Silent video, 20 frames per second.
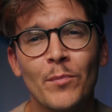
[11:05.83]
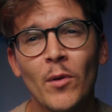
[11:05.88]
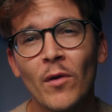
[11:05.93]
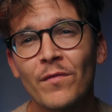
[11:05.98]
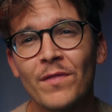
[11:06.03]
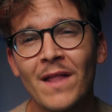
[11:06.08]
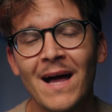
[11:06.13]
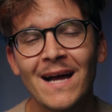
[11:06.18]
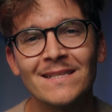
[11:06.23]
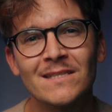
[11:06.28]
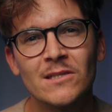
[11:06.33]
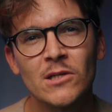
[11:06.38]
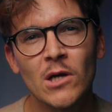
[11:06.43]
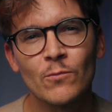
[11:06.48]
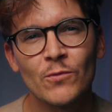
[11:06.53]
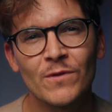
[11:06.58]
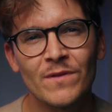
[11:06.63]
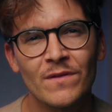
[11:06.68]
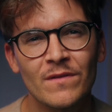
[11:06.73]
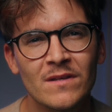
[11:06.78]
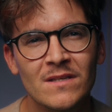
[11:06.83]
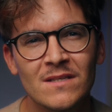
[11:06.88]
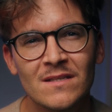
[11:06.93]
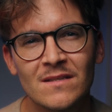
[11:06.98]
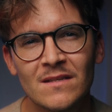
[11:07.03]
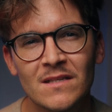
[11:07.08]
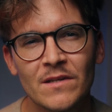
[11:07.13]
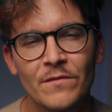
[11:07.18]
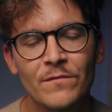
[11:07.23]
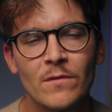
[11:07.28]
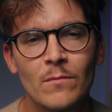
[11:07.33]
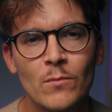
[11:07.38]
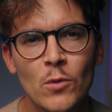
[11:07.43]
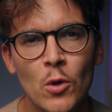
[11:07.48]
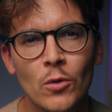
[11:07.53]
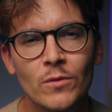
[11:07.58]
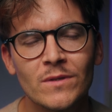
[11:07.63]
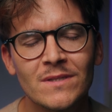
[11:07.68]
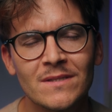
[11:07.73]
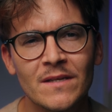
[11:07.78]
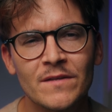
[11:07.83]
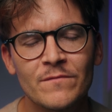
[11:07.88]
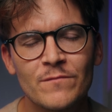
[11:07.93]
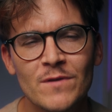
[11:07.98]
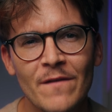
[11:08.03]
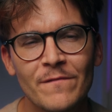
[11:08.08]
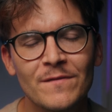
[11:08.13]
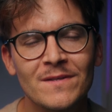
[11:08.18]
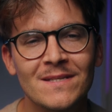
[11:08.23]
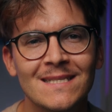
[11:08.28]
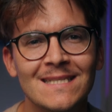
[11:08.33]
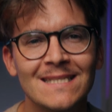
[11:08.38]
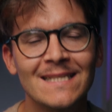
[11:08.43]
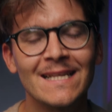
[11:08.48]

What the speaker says: Both lights come with these different modes that we have seen